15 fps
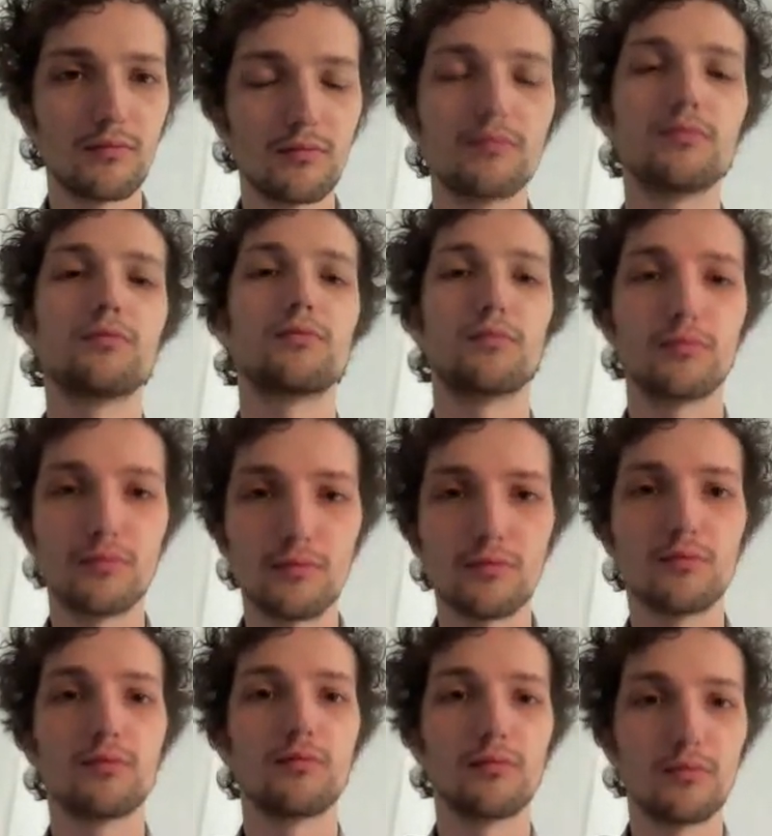
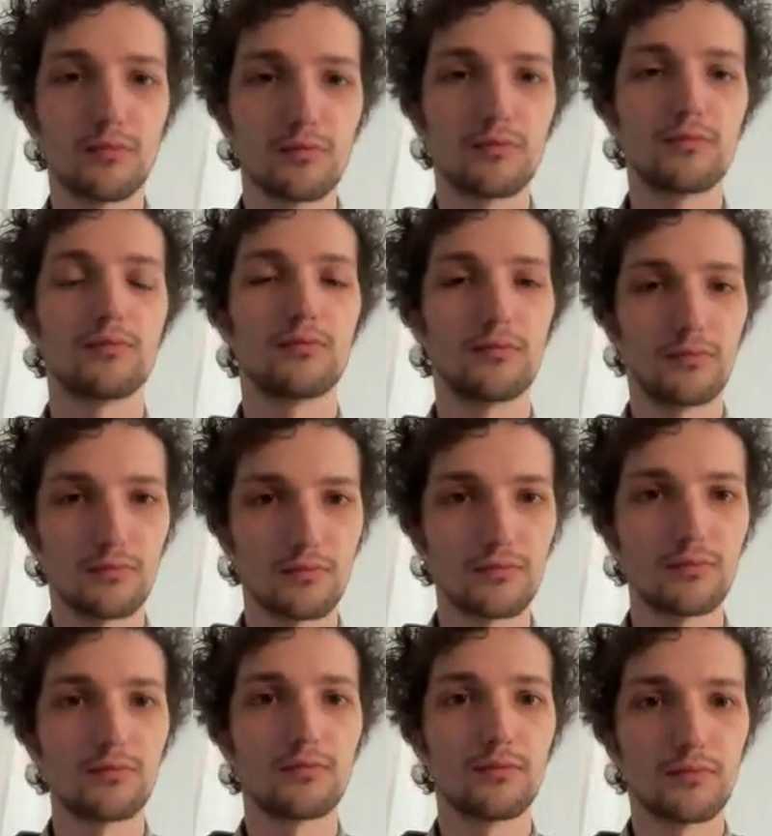
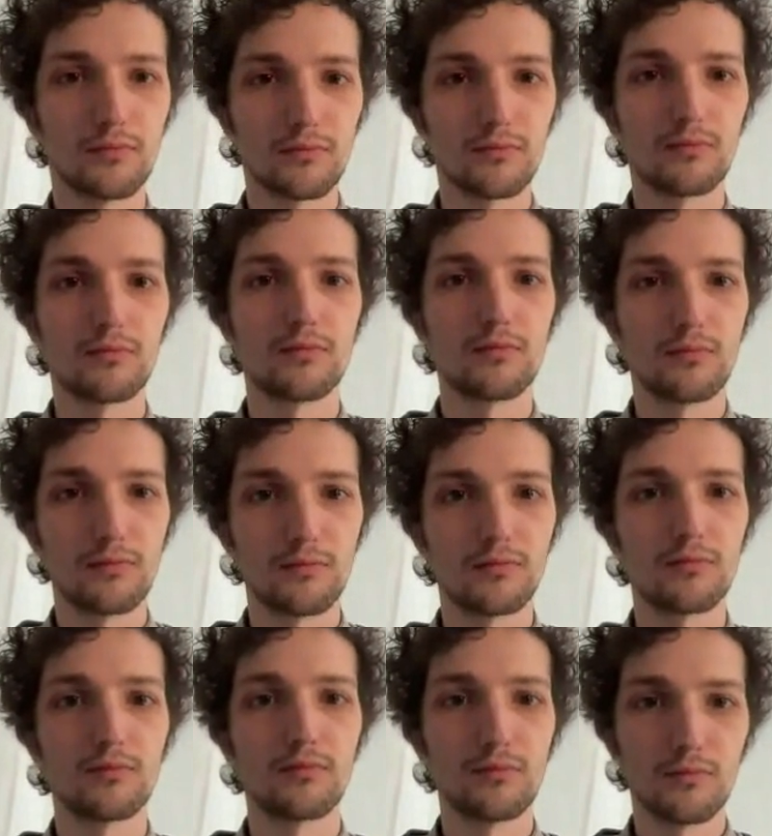
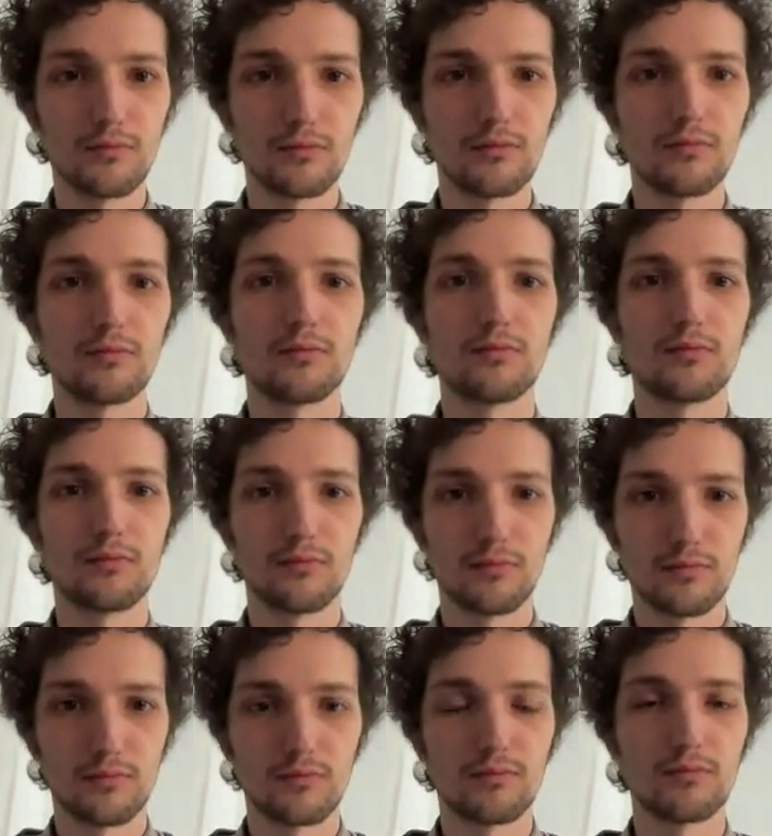
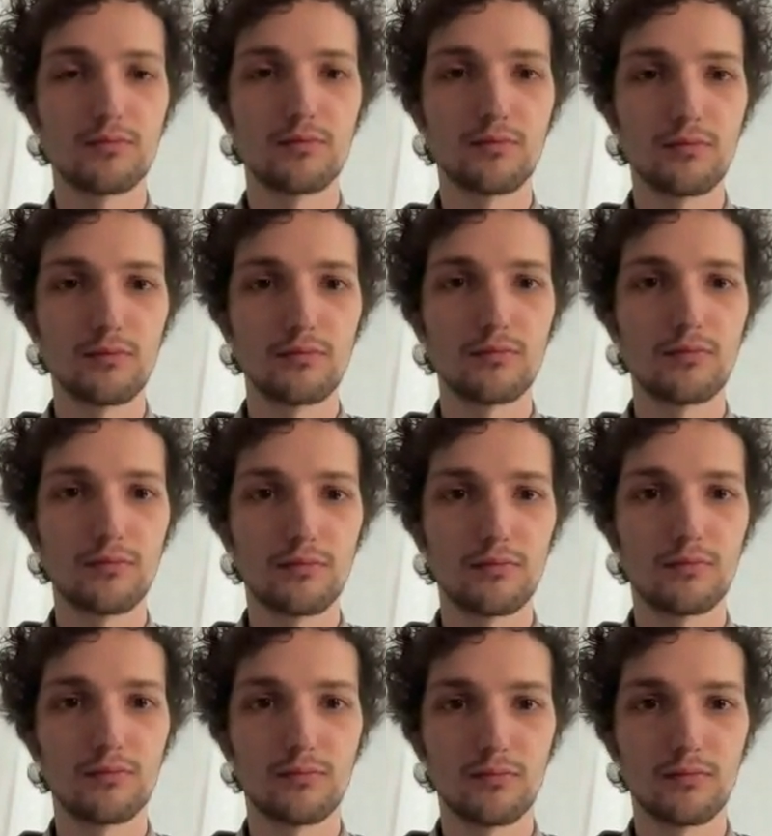
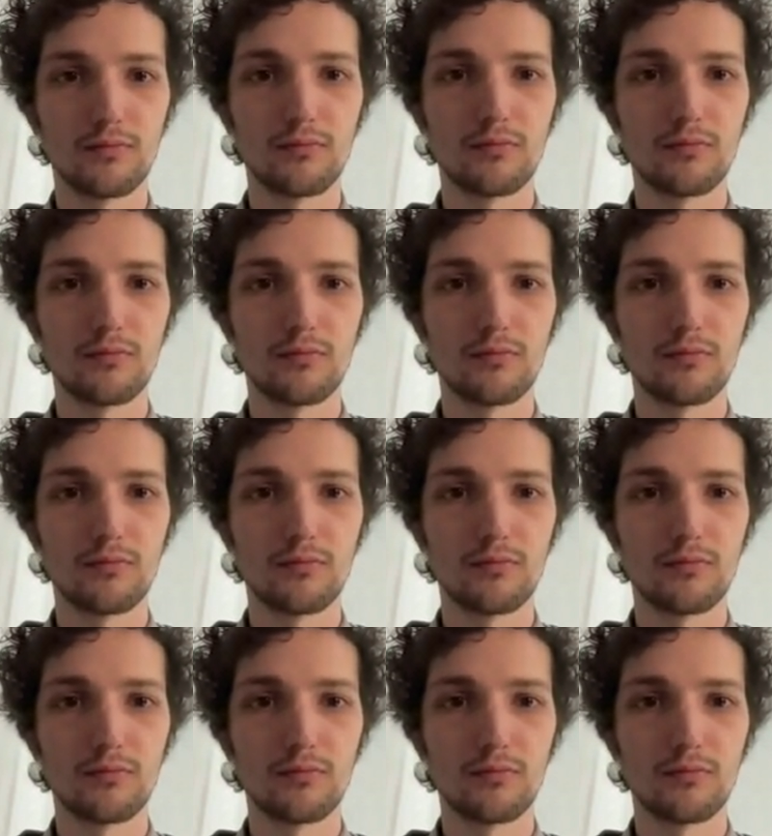This person isn't speaking.